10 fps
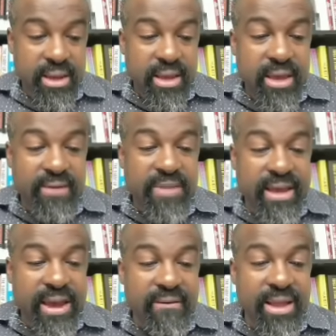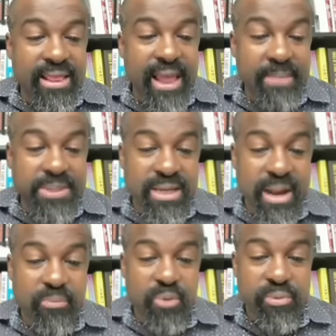If the current lapse in
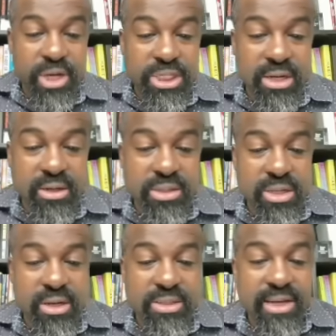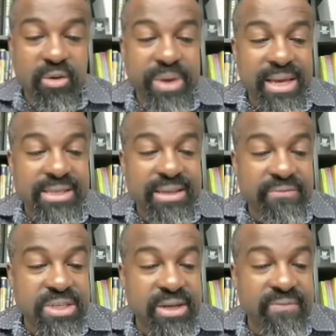appropriation continues, there will be
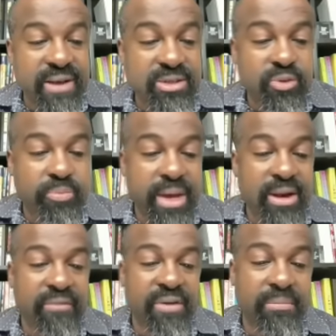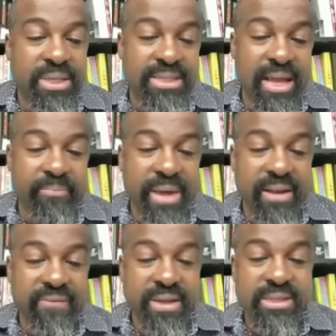insufficient funds to pay November SNAP
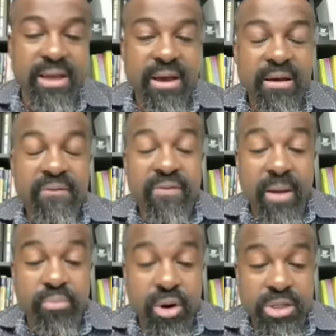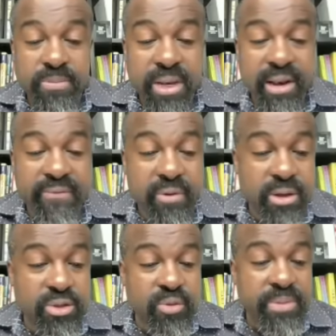benefits for approximately
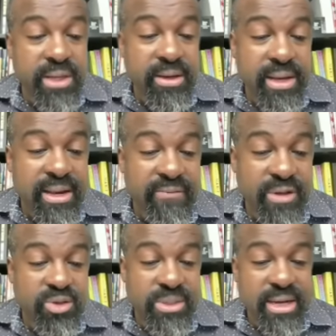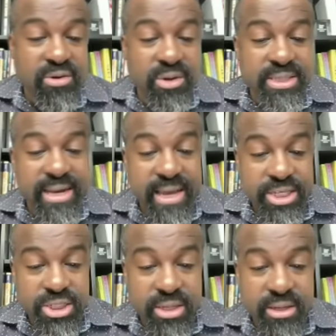42 million individuals across the
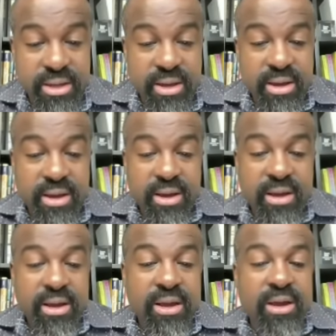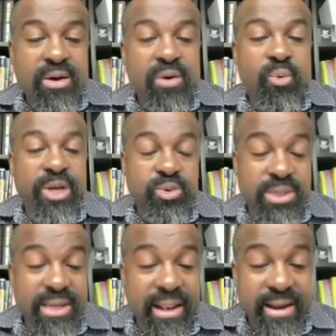nation, which was a letter